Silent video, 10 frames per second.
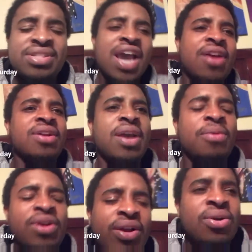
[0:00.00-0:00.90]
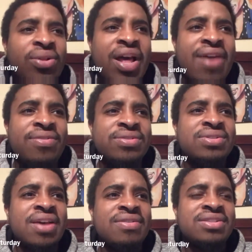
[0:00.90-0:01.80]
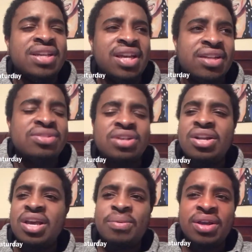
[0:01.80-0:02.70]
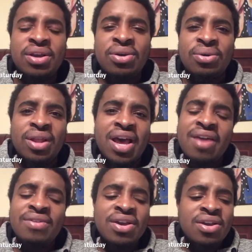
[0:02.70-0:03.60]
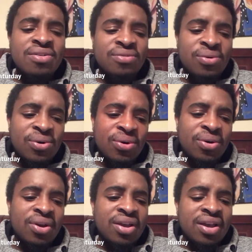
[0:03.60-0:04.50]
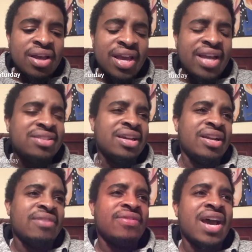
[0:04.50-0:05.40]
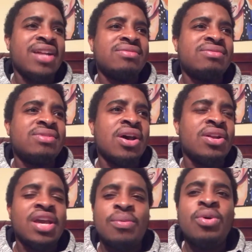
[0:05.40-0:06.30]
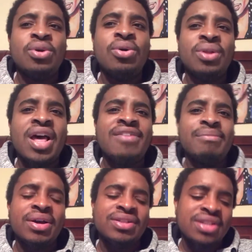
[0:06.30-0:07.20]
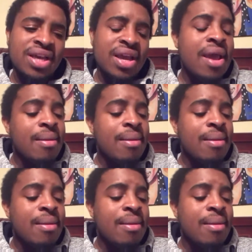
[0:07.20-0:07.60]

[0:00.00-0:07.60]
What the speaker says: Saturday we can go live for 17 and Sunday we can go live for 18. If not Sunday, we'll go live Monday.